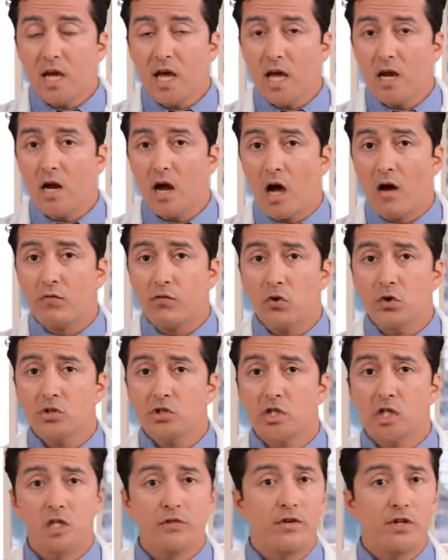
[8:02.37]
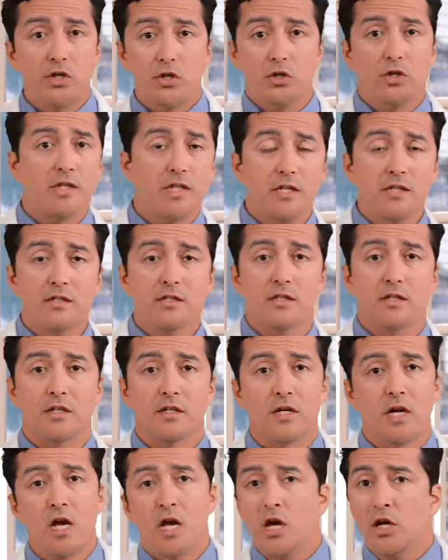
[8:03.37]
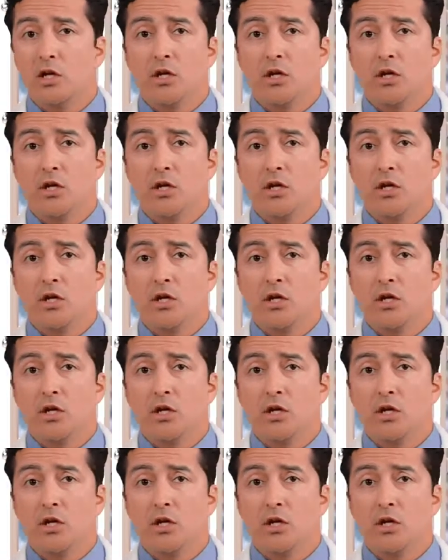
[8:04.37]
And unfortunately, when you're on insulin,